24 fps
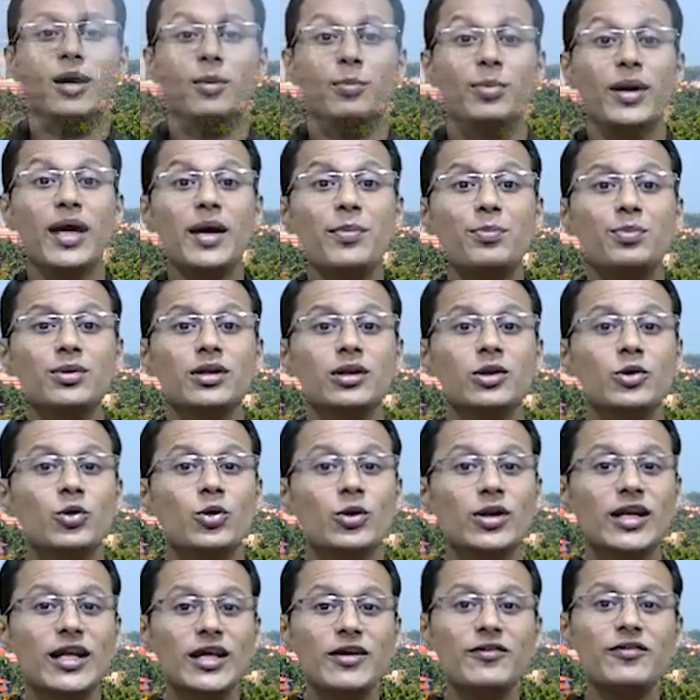People
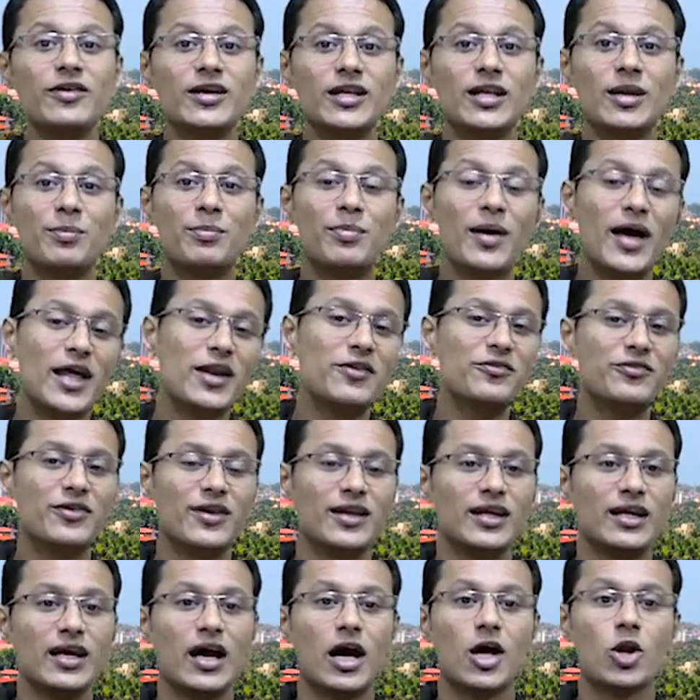who live in the
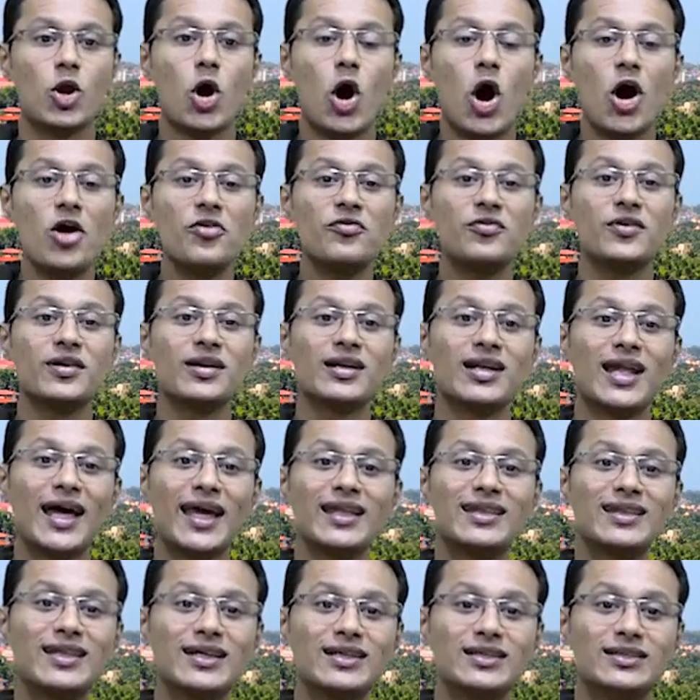periphery are often
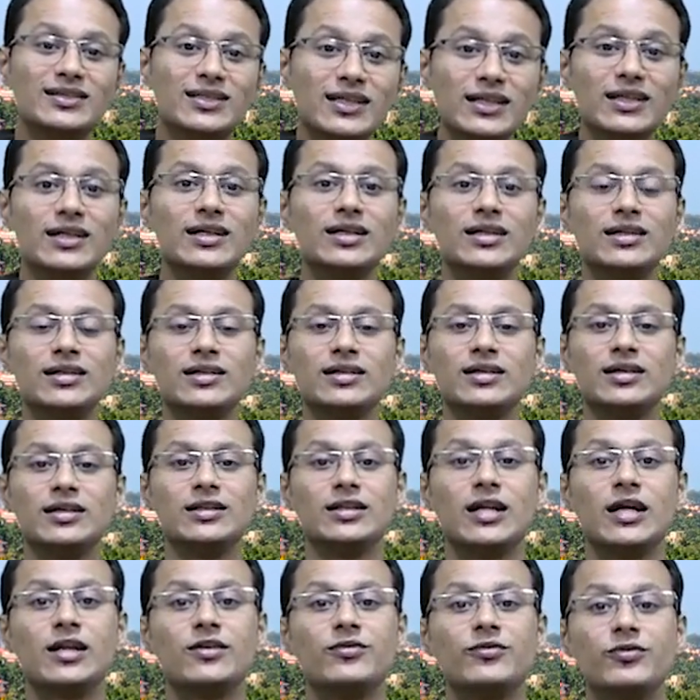like the
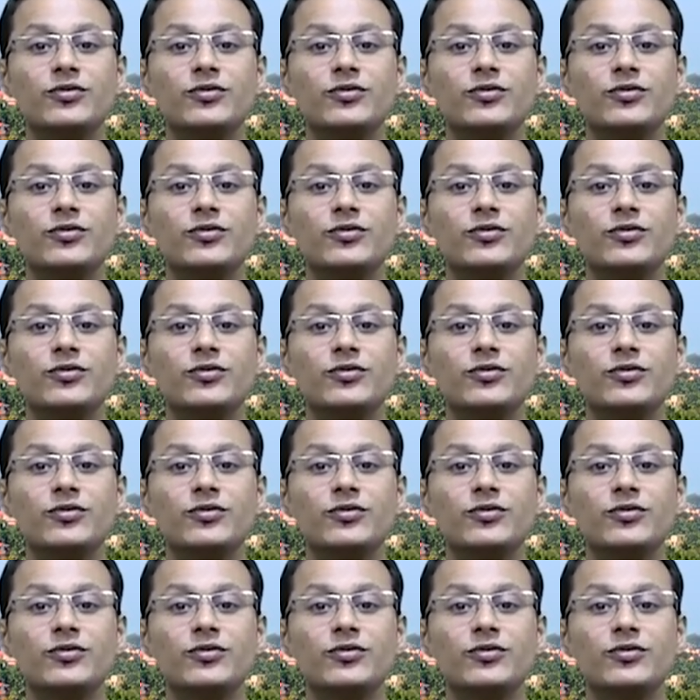dirt that